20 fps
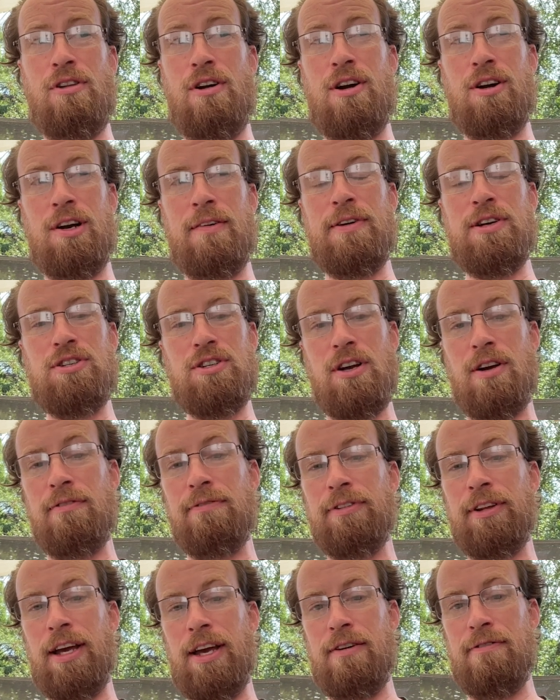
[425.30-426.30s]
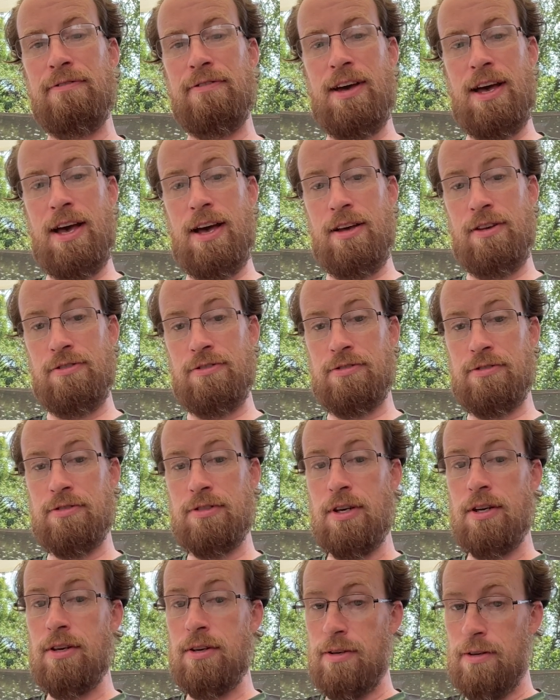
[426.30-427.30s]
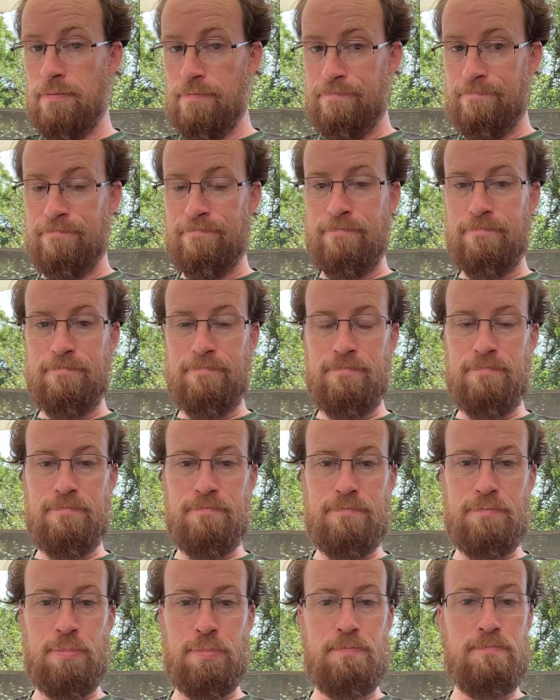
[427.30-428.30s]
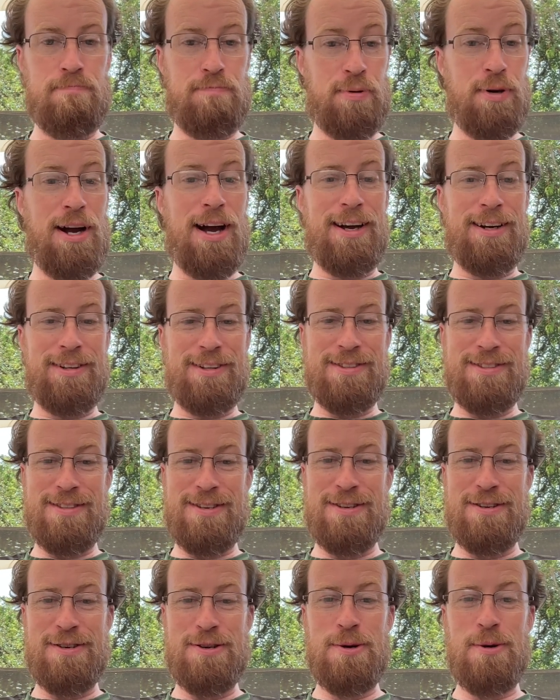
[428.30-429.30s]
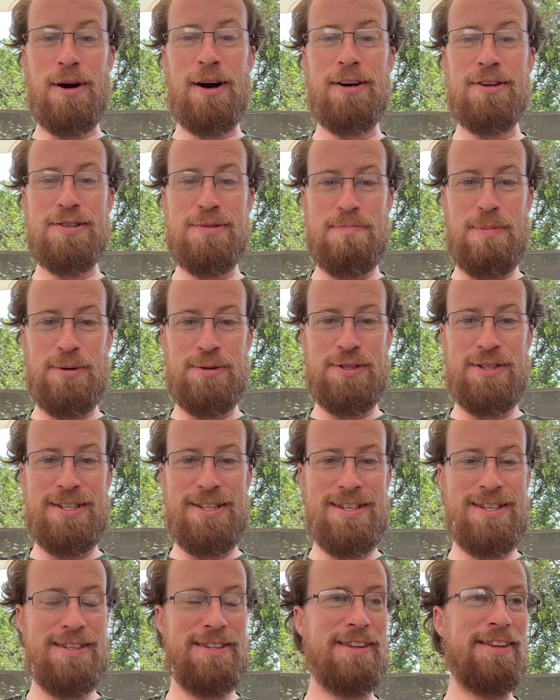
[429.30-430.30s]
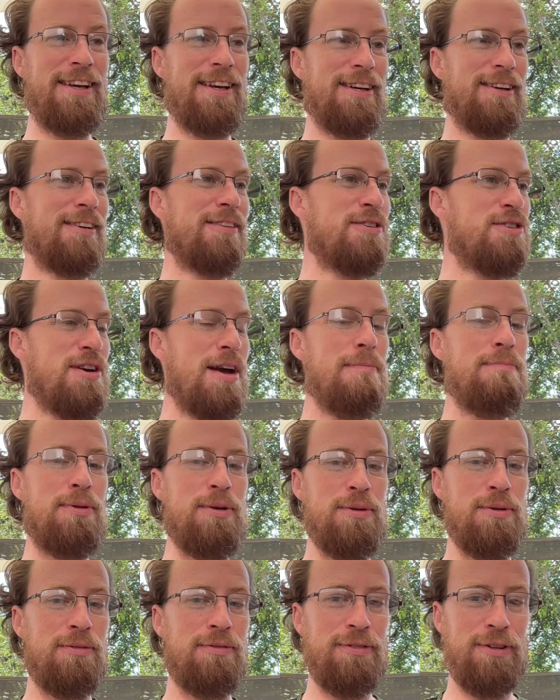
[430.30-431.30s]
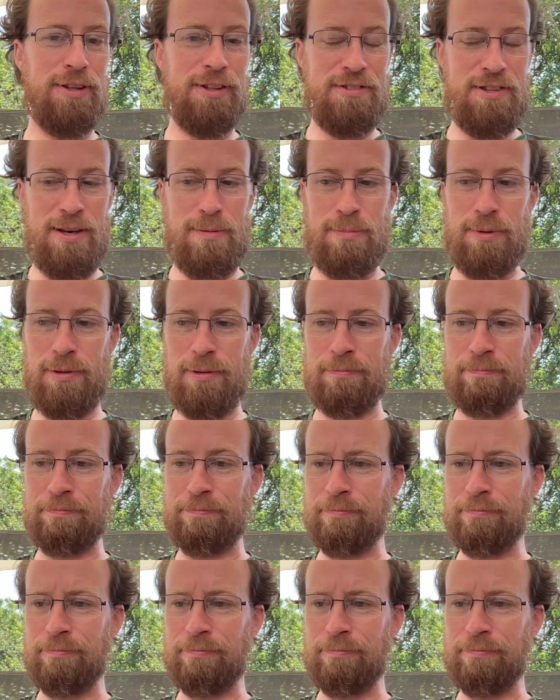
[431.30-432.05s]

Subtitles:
long of a shelf life as products that you aren't supposed to eat, like shampoo, for example.